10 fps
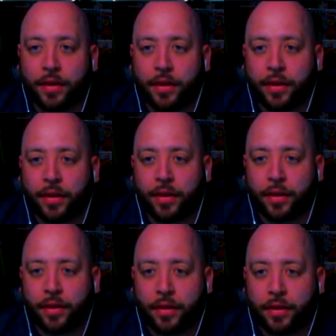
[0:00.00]

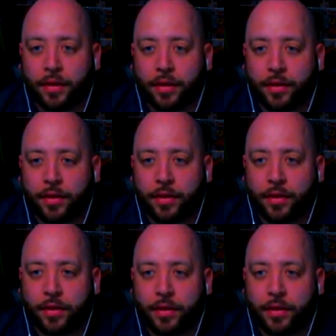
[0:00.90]
Nobody speaks.